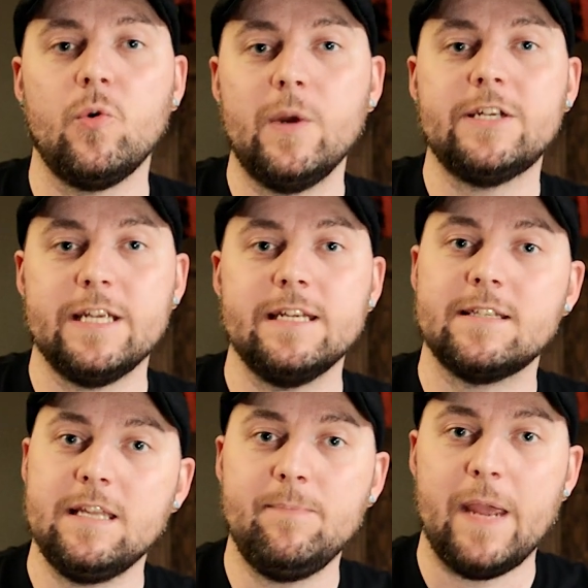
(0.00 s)
which
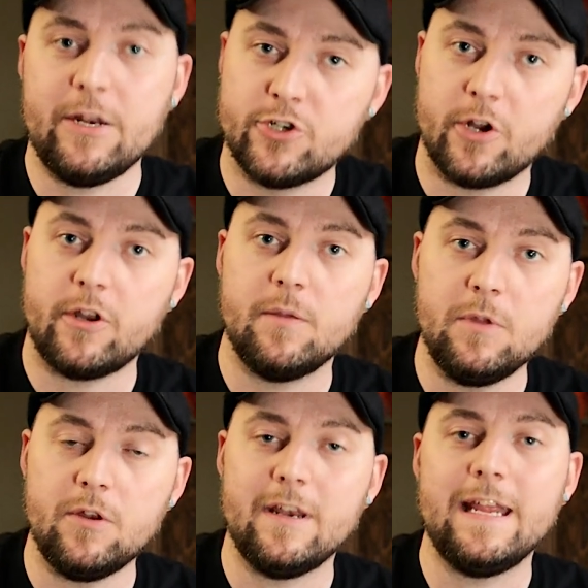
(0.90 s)
is the Patreon
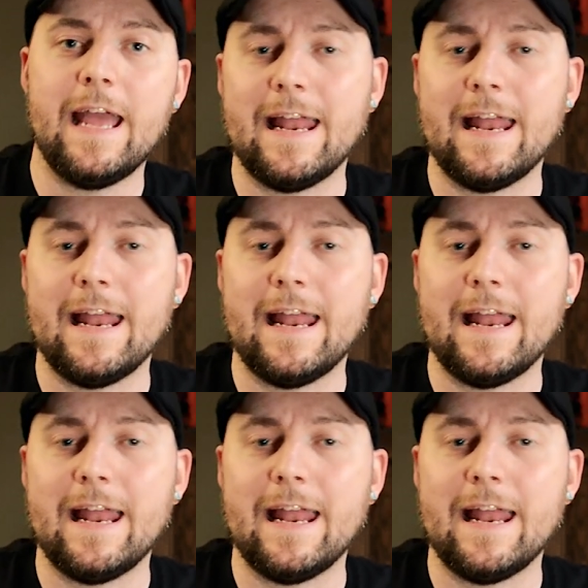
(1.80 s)
community,